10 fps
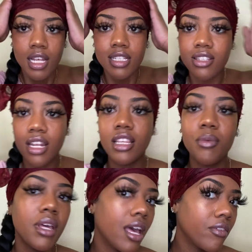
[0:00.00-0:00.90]
So now that
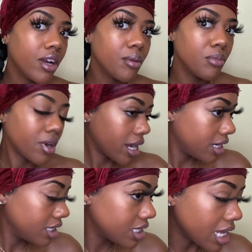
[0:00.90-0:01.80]
we have our braid
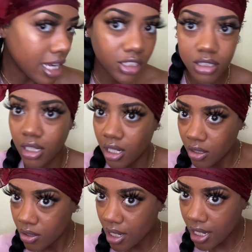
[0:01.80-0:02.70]
attached,
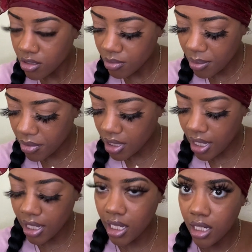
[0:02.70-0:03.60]
do you guys remember
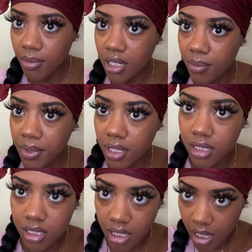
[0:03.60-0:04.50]
that itty bitty
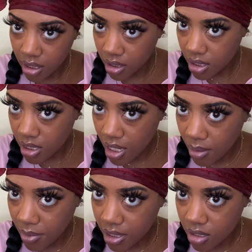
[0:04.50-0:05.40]
piece at the top
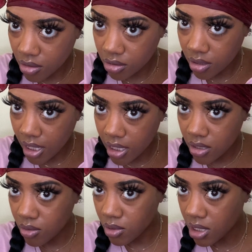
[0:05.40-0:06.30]
I told you guys
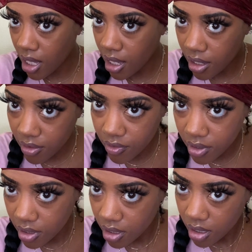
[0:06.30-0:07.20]
to save?
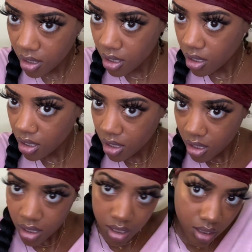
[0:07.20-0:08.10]

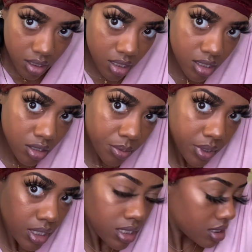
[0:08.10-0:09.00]
This little
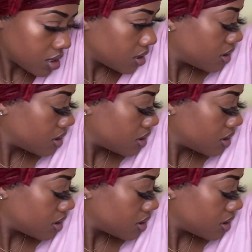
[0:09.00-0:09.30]
piece?